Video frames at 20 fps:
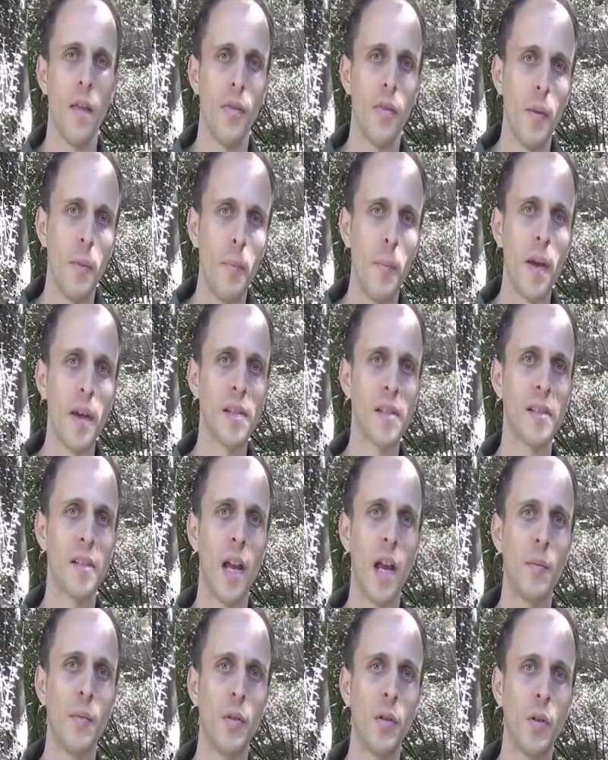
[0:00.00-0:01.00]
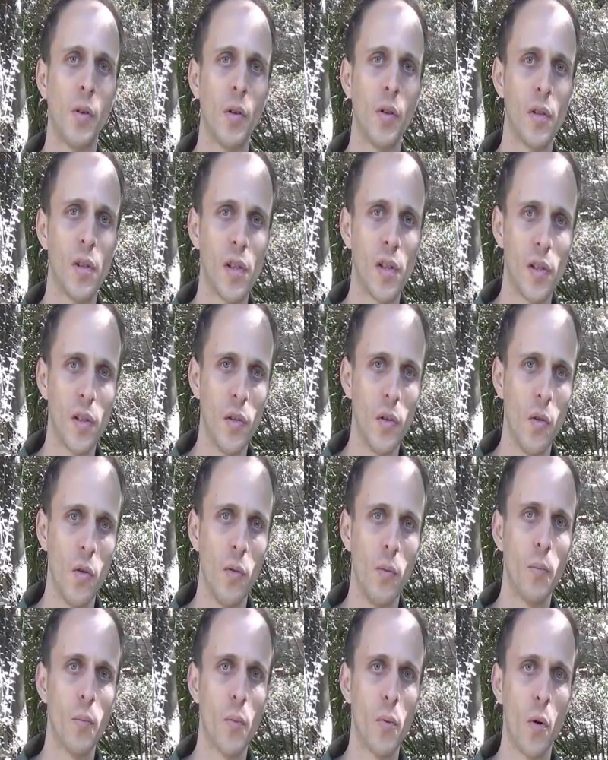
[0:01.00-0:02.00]
The best time to
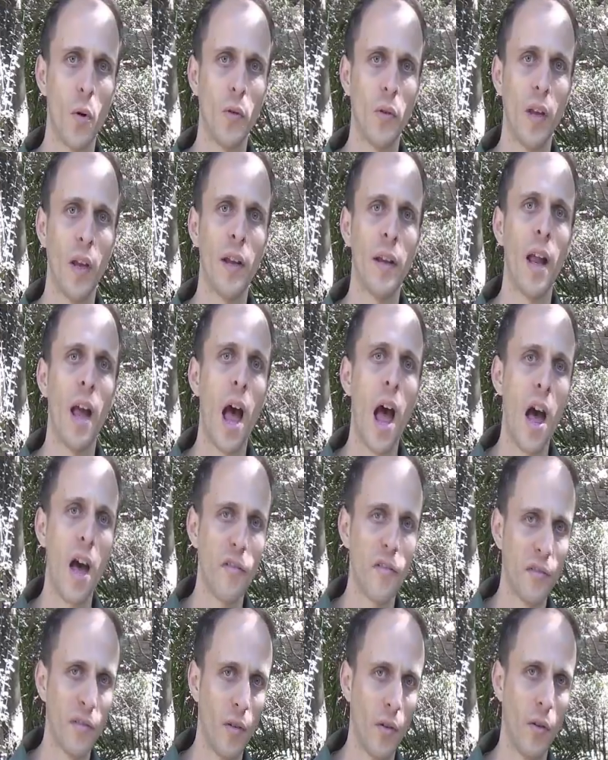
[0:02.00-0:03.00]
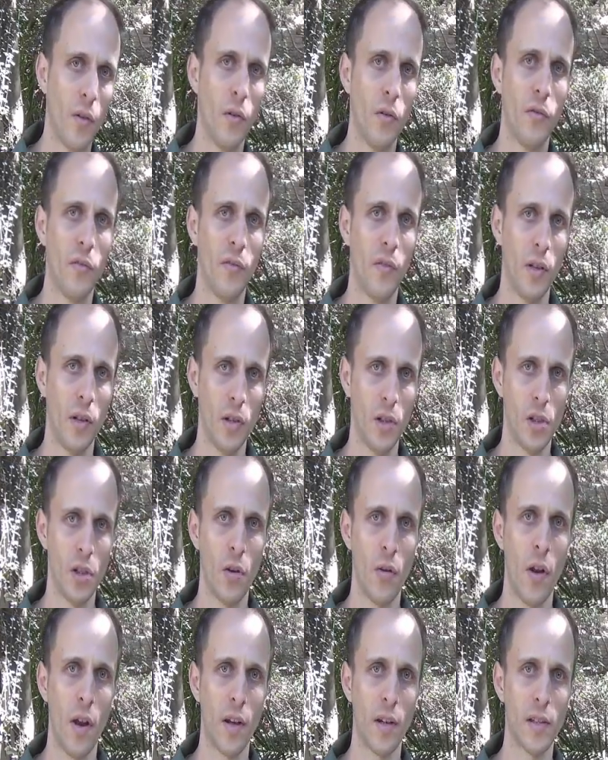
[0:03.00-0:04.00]
consume protein after you finish
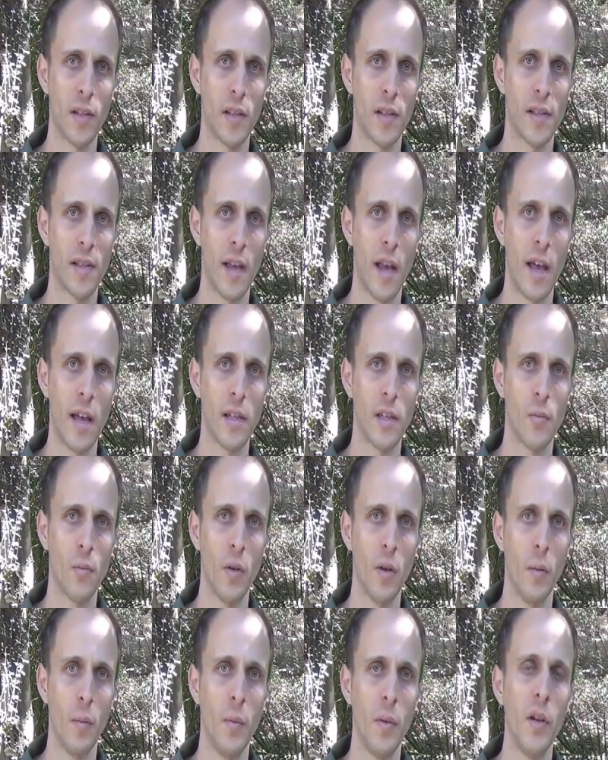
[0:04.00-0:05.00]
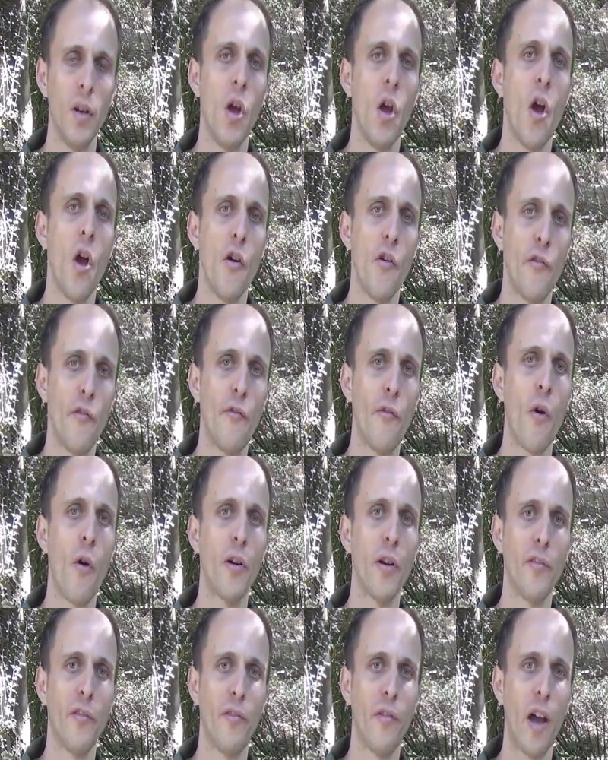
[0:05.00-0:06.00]
your exercise will be
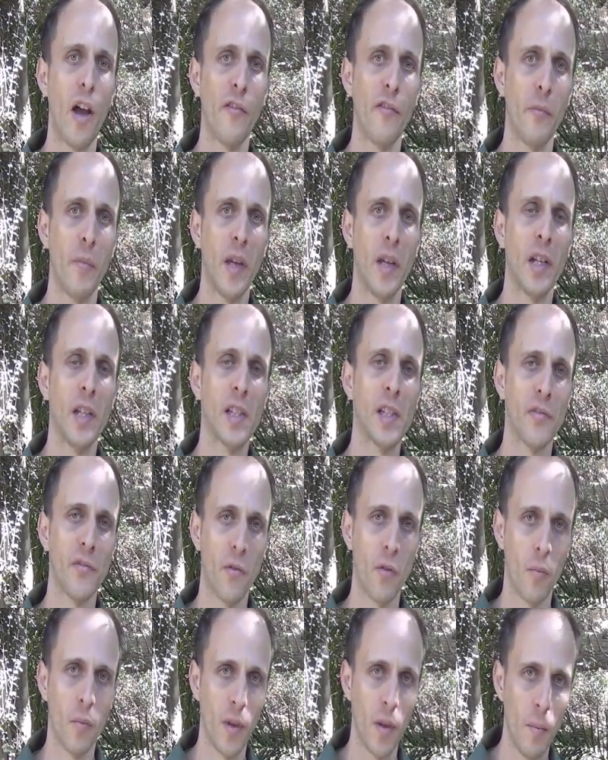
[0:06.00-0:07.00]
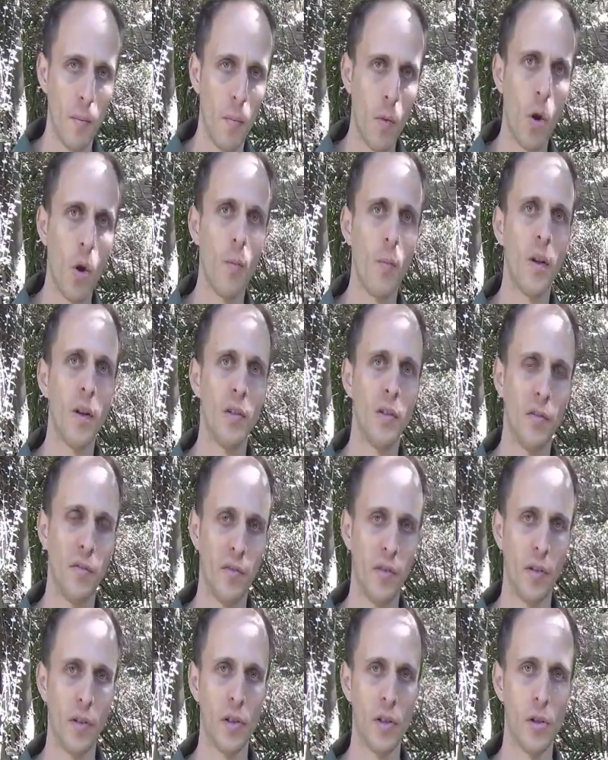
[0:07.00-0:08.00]
45 minutes from the moment you
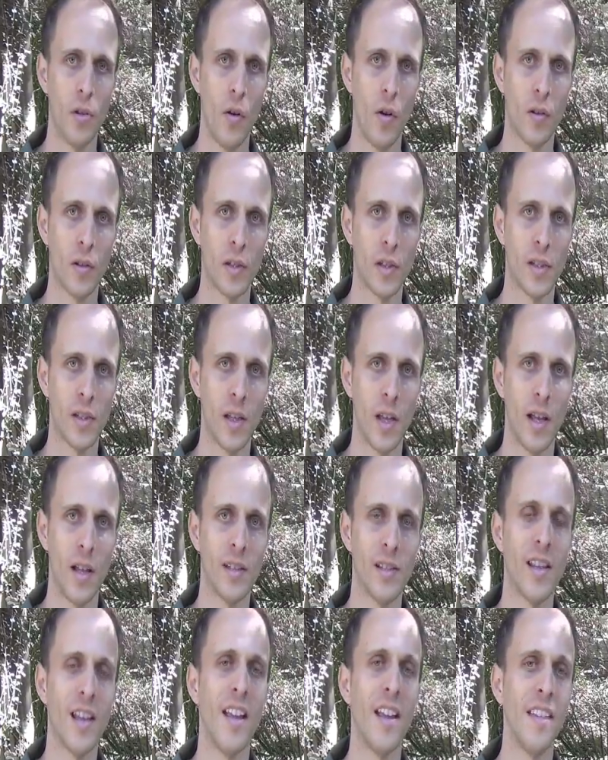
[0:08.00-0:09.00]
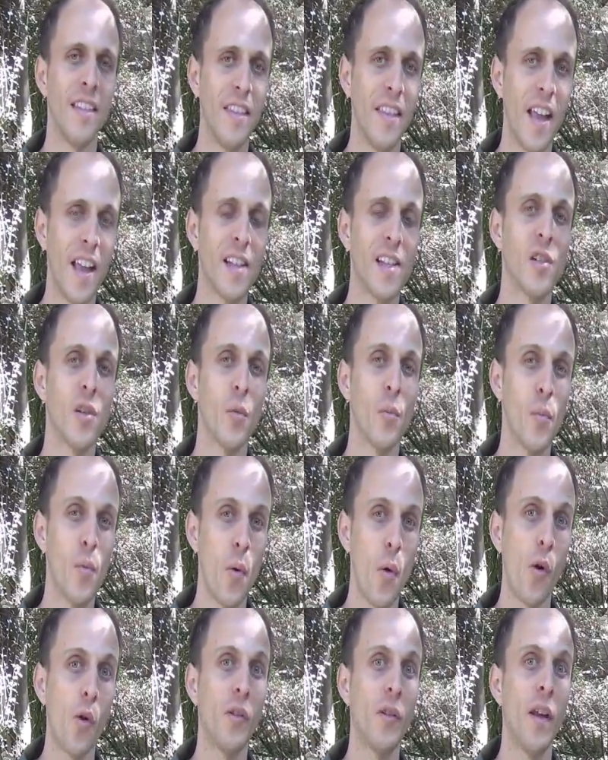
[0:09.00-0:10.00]
finish your exercise, and that's your
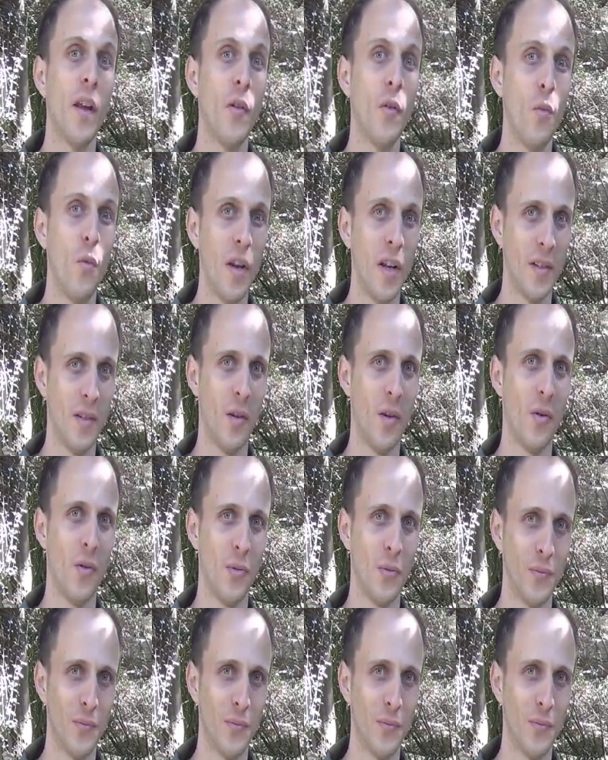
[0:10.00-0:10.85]
protein window.